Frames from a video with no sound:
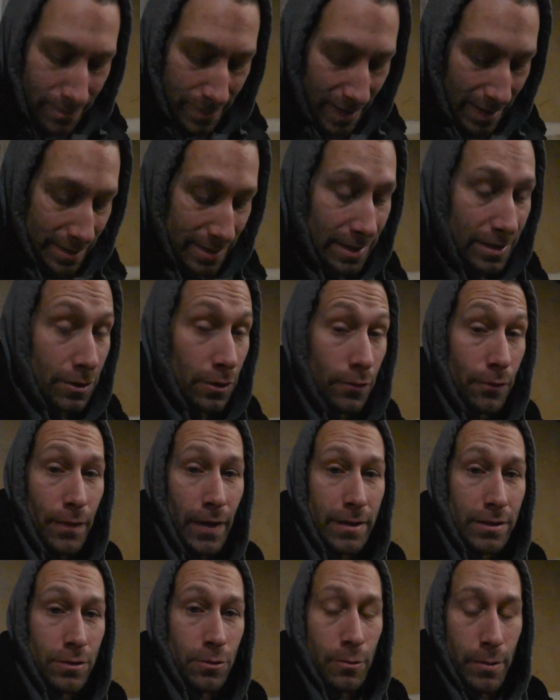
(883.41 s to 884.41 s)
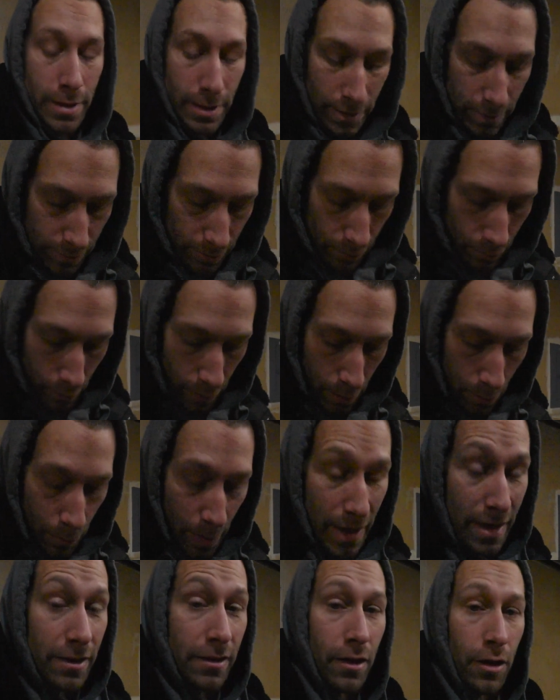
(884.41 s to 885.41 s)
It's either fight the wind or
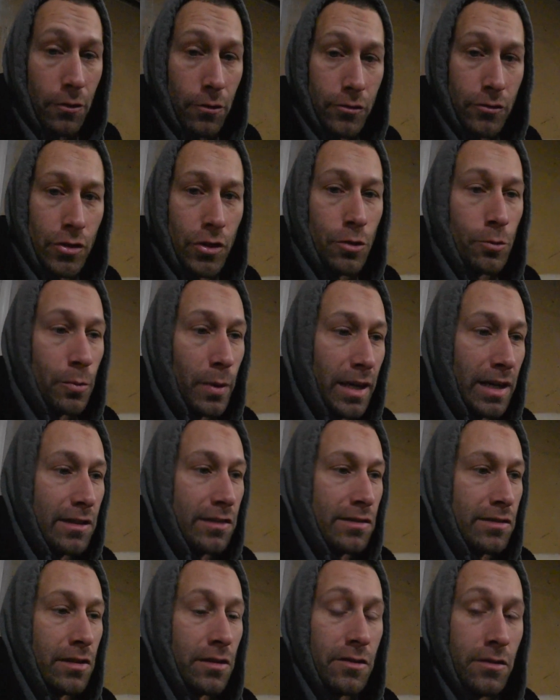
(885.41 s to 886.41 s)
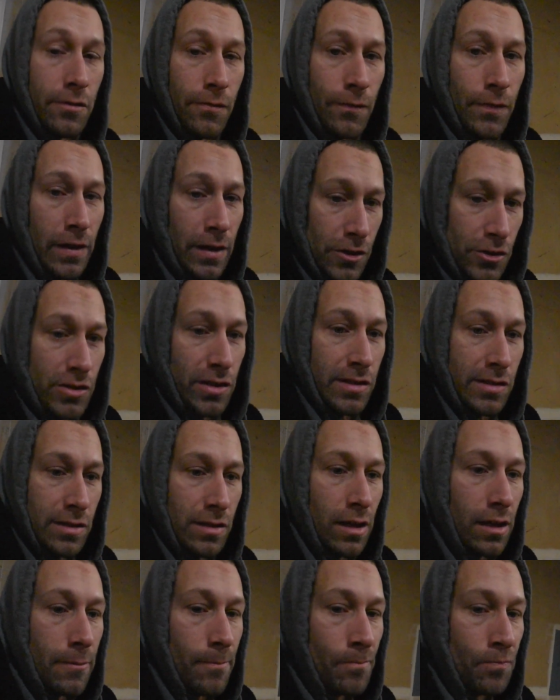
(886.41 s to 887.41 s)
wait another 2 weeks to finish
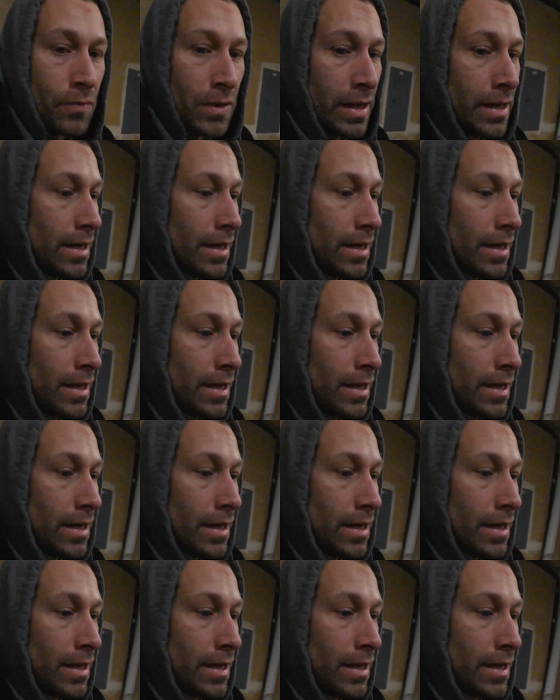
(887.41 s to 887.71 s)
this up.